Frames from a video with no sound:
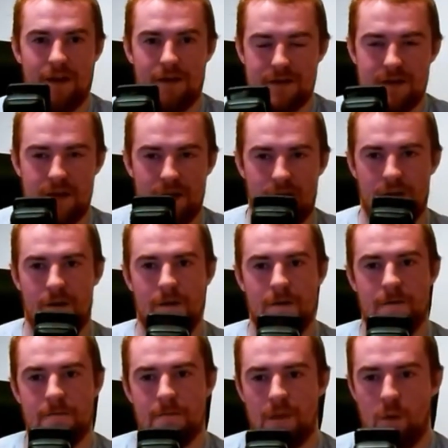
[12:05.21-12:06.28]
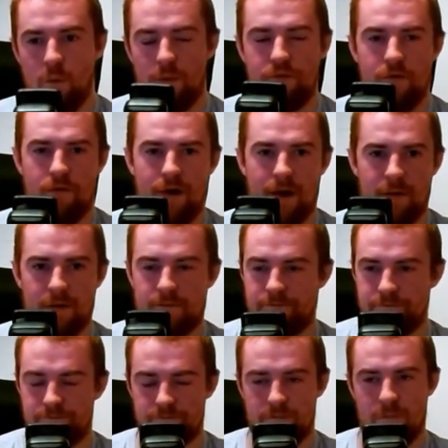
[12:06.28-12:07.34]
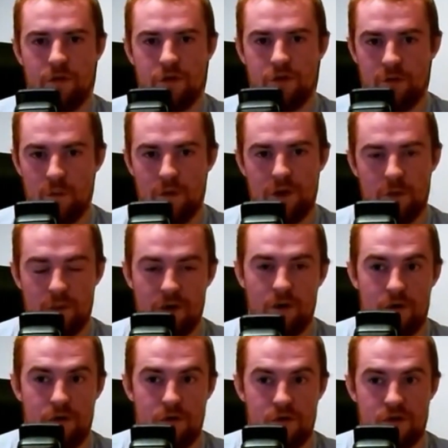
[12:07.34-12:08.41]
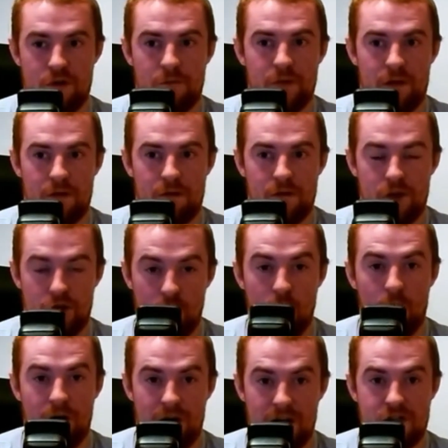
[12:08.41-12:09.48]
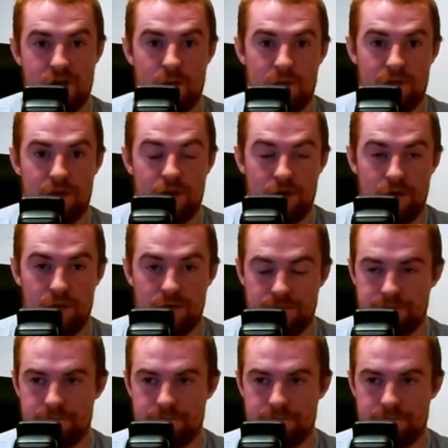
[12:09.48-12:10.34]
It's like, with programming, you know what you want to know to do something, you know what it is you want to do,